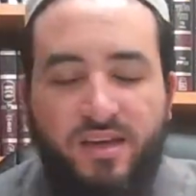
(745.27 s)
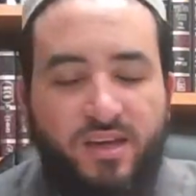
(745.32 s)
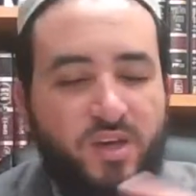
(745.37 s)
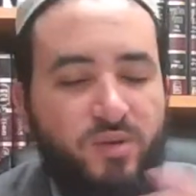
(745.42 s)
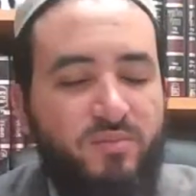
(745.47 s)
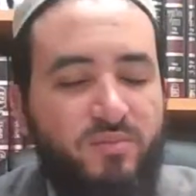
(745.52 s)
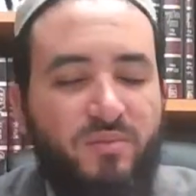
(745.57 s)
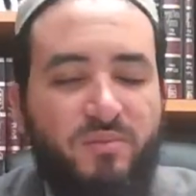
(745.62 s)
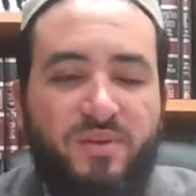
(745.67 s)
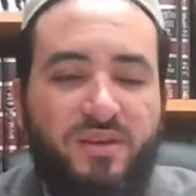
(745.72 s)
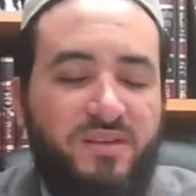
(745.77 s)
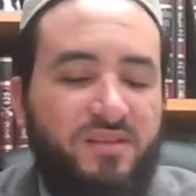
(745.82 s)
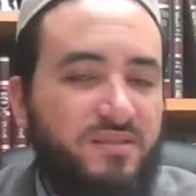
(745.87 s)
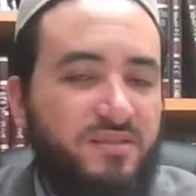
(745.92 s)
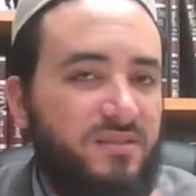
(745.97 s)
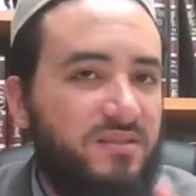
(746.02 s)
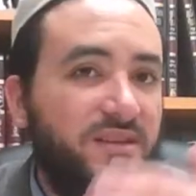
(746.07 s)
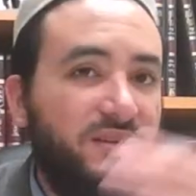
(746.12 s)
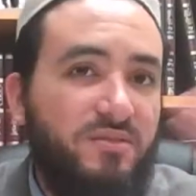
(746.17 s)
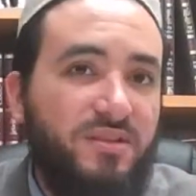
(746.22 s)
human
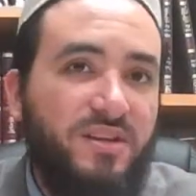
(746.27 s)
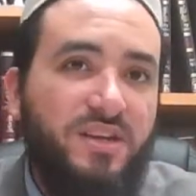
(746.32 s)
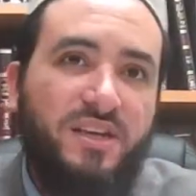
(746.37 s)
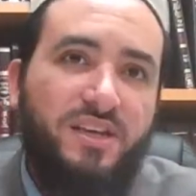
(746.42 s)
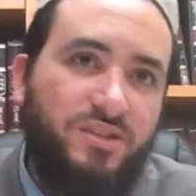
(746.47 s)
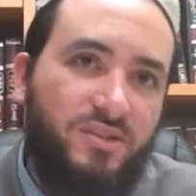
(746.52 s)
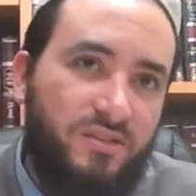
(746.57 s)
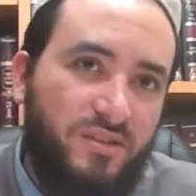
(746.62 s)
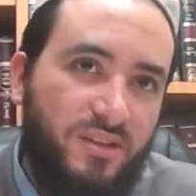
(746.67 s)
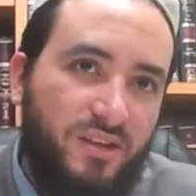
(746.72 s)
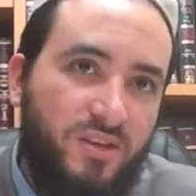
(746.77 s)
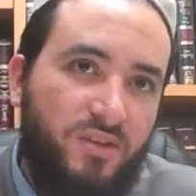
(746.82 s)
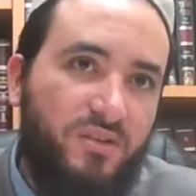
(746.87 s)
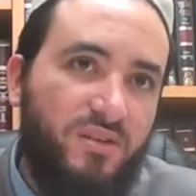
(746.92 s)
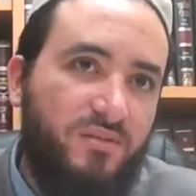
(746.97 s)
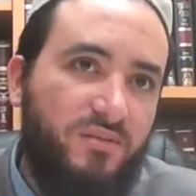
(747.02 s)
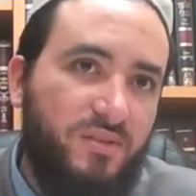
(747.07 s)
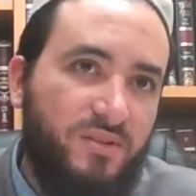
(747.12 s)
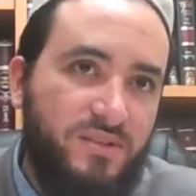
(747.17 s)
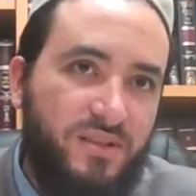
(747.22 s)
beings, the creation, the
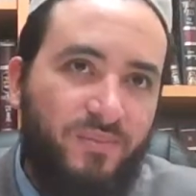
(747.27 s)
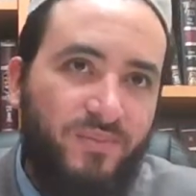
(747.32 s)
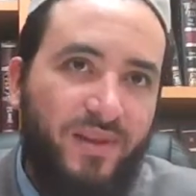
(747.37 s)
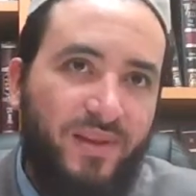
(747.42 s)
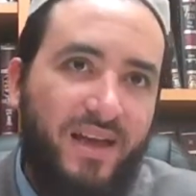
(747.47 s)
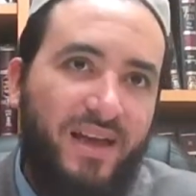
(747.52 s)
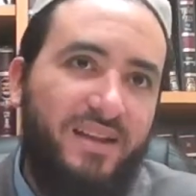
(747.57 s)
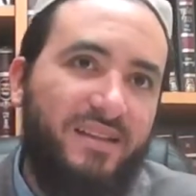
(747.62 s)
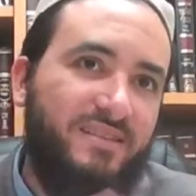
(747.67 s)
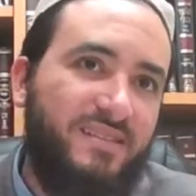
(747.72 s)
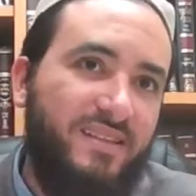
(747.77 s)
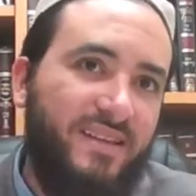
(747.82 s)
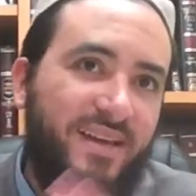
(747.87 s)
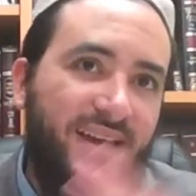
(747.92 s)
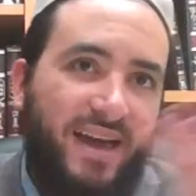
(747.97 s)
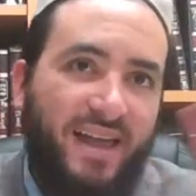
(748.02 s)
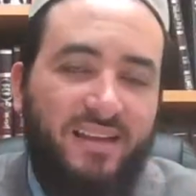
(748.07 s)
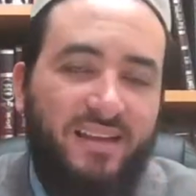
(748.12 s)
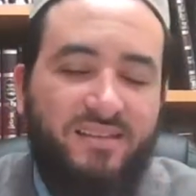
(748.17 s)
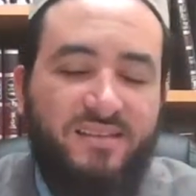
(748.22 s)
universe, the planets, the
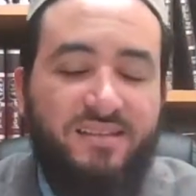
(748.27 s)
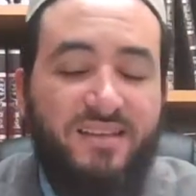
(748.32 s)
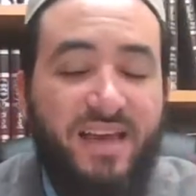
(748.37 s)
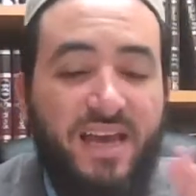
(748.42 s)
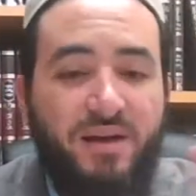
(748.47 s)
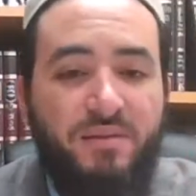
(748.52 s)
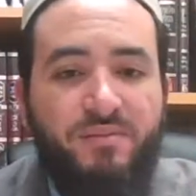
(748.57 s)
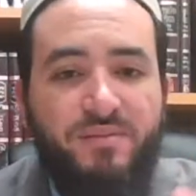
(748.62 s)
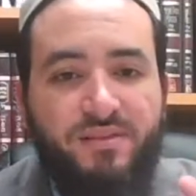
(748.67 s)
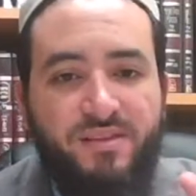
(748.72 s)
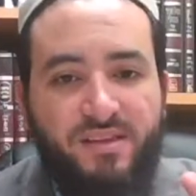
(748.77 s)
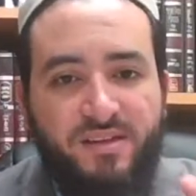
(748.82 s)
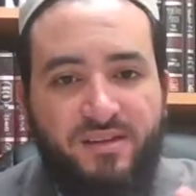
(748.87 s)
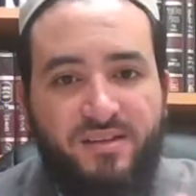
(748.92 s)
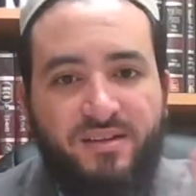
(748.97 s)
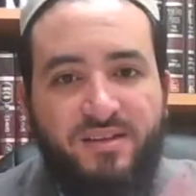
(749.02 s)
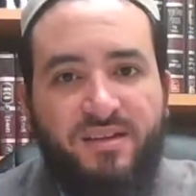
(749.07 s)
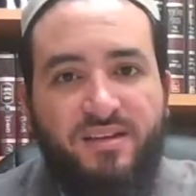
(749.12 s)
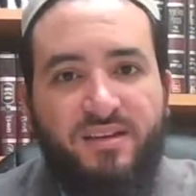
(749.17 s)
galaxies, everything.